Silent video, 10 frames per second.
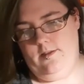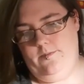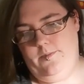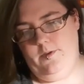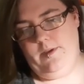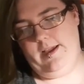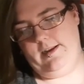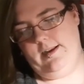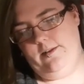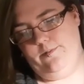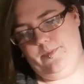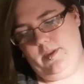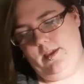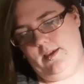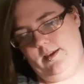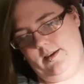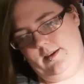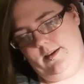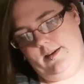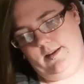okay, now,
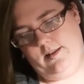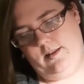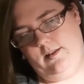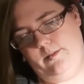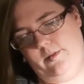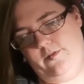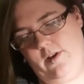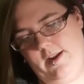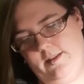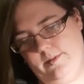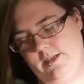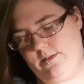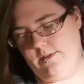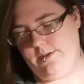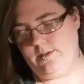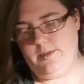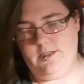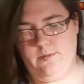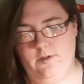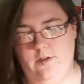let me find the page. There's the page
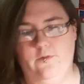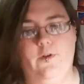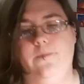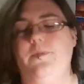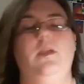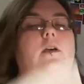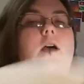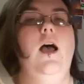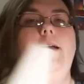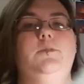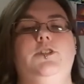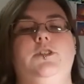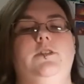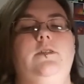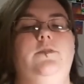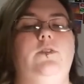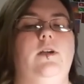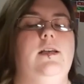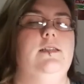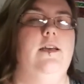on my table. I'm sure if you
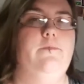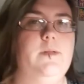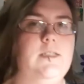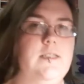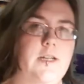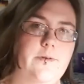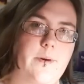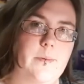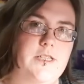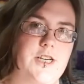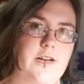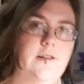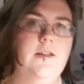guys have been sticking around my channel at